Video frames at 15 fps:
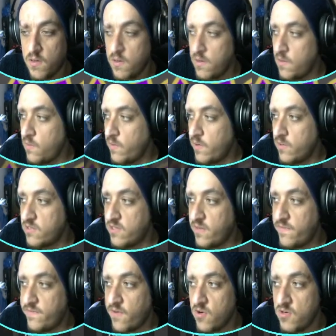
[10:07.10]
You just select
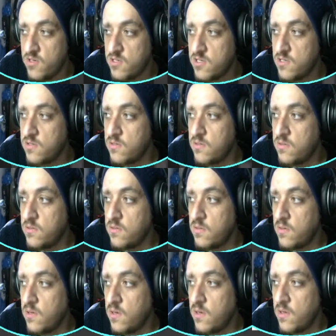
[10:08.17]
font.
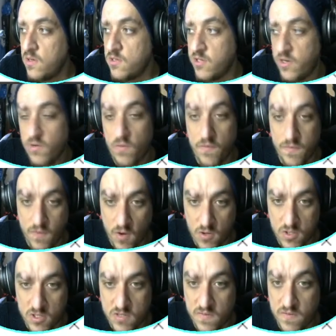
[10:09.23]
So you do
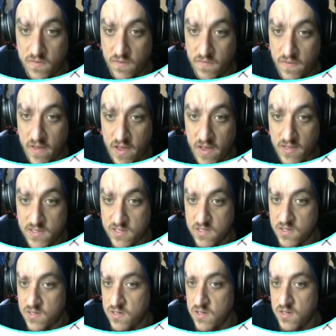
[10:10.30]
font for face,
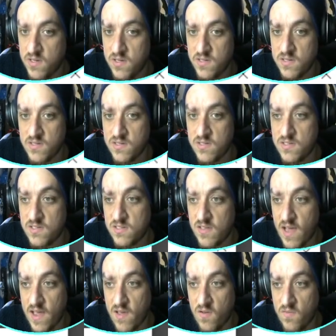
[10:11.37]

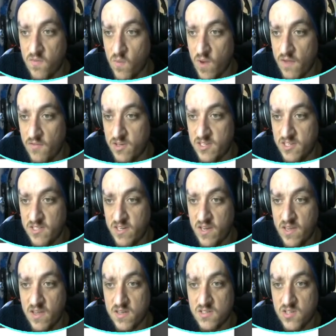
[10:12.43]
style for whatever it says in here.
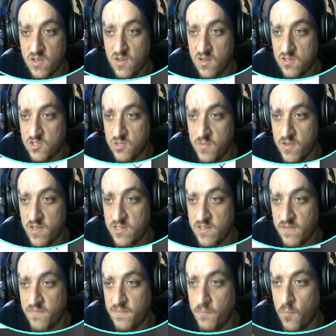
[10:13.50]
So some of these have
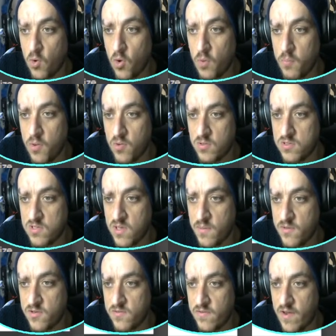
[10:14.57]
multiples. Let me just
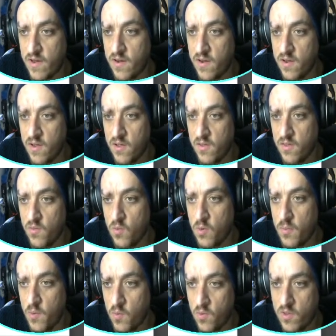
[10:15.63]
find. There will be
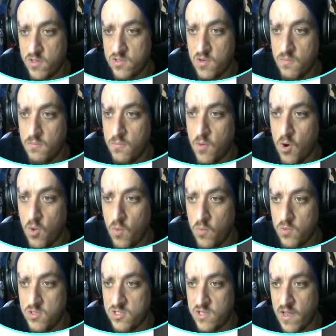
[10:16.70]
one that's got more than one
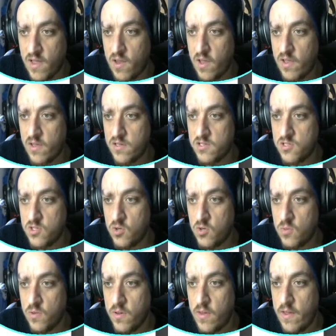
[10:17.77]
style, I assume.
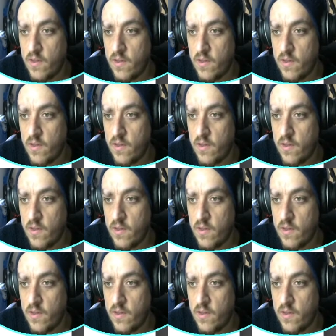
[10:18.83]
There you go.